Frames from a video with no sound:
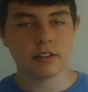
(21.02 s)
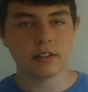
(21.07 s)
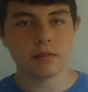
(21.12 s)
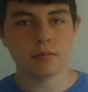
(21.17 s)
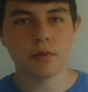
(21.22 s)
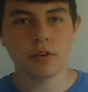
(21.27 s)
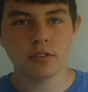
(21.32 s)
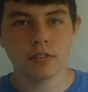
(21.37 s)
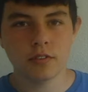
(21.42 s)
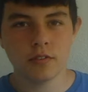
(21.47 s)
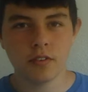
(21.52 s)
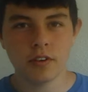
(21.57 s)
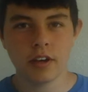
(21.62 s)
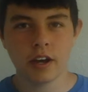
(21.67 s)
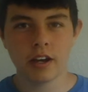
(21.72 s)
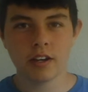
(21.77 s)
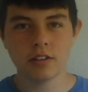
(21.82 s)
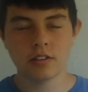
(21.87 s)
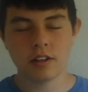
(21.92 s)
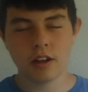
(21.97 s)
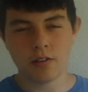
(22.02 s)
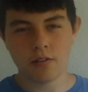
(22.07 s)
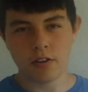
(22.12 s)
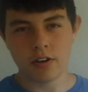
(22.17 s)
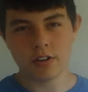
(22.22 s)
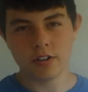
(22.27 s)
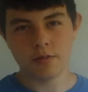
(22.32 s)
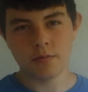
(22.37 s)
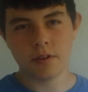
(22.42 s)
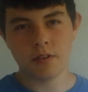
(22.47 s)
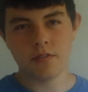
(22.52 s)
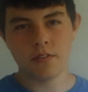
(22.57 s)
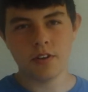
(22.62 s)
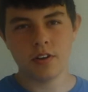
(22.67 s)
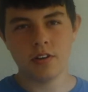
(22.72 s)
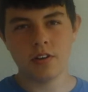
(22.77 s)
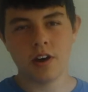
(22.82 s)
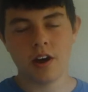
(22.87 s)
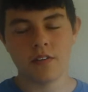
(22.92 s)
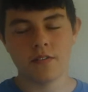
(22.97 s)
Most of you guys that are watching my
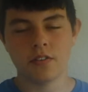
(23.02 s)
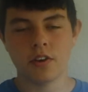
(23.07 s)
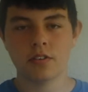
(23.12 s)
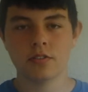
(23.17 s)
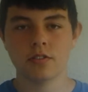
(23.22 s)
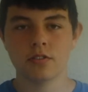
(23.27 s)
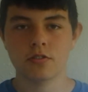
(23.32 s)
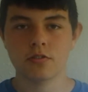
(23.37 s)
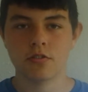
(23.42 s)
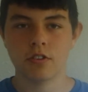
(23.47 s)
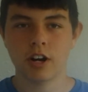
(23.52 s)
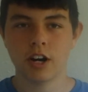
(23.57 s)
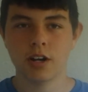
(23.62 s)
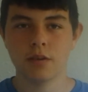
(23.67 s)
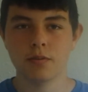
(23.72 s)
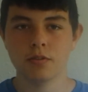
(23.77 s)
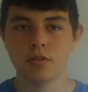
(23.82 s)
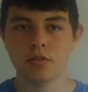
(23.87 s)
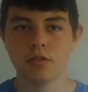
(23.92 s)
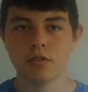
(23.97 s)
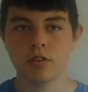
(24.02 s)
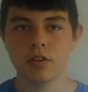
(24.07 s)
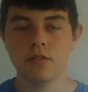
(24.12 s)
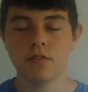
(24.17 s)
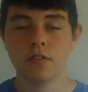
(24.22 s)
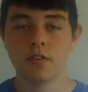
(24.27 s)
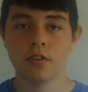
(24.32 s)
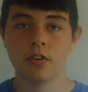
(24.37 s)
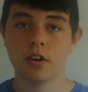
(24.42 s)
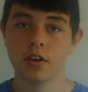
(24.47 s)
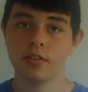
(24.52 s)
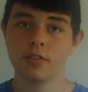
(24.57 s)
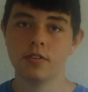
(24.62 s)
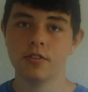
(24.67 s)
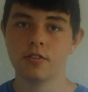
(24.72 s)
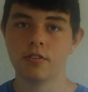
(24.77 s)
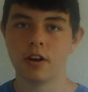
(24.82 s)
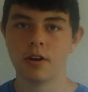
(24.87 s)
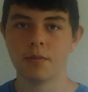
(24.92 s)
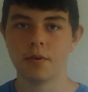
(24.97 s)
video have not subscribed, so if you're not
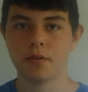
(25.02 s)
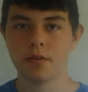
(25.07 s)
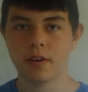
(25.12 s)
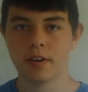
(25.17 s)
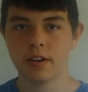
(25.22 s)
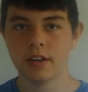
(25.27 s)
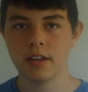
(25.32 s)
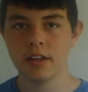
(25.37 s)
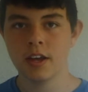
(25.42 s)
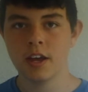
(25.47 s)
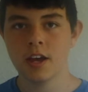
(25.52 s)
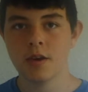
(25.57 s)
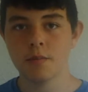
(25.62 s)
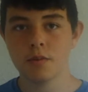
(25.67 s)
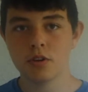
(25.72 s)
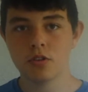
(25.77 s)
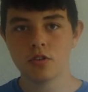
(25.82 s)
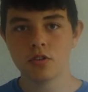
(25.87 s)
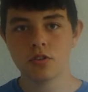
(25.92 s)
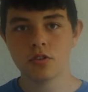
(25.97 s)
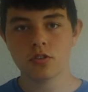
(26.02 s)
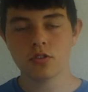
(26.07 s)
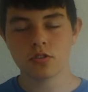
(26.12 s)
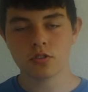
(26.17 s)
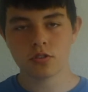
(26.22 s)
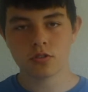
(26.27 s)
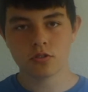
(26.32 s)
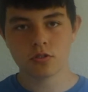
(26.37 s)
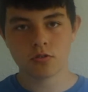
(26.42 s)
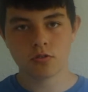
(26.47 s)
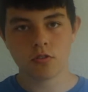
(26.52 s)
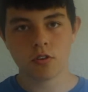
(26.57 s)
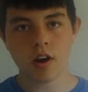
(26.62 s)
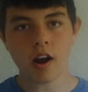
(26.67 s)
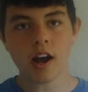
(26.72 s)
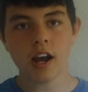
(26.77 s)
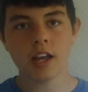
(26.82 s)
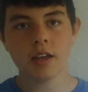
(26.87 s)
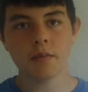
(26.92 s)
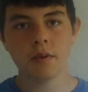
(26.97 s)
subscribed already, be sure to
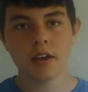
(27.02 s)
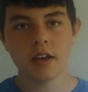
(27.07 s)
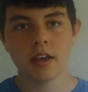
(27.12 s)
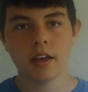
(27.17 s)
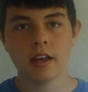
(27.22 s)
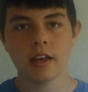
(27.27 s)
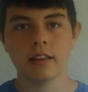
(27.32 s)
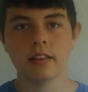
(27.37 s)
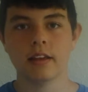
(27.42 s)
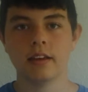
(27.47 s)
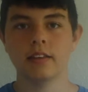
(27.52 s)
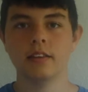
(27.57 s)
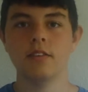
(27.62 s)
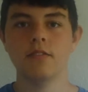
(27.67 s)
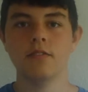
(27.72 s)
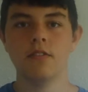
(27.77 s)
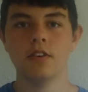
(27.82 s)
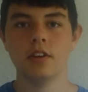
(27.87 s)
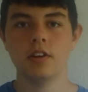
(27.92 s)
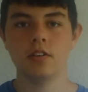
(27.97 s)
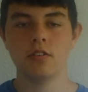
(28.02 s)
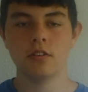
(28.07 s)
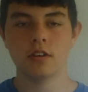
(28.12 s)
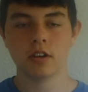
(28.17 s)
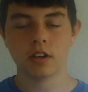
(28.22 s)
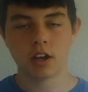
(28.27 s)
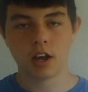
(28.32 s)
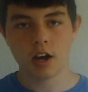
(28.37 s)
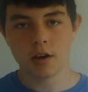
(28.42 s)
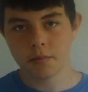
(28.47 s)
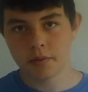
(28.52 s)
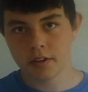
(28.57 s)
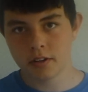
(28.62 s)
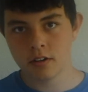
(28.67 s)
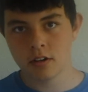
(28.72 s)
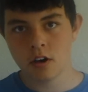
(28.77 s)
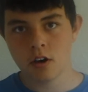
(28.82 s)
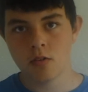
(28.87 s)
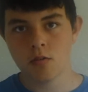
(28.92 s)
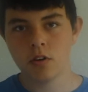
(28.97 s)
subscribe and like the video and comment
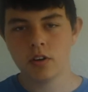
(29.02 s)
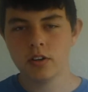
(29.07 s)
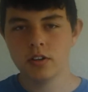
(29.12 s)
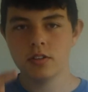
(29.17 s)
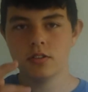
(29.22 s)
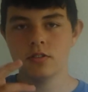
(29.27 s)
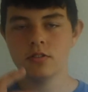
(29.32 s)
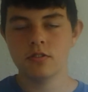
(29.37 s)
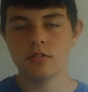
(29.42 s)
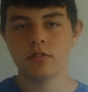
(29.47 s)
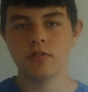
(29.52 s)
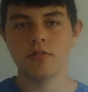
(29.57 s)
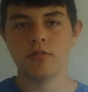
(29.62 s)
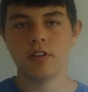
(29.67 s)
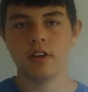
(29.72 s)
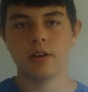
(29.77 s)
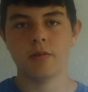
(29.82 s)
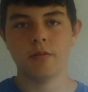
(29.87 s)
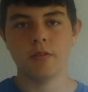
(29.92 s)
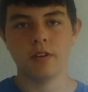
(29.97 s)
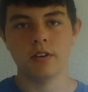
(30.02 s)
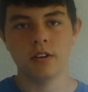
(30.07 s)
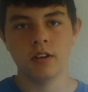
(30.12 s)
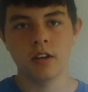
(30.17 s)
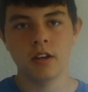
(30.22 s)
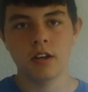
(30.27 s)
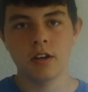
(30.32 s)
what is your favorite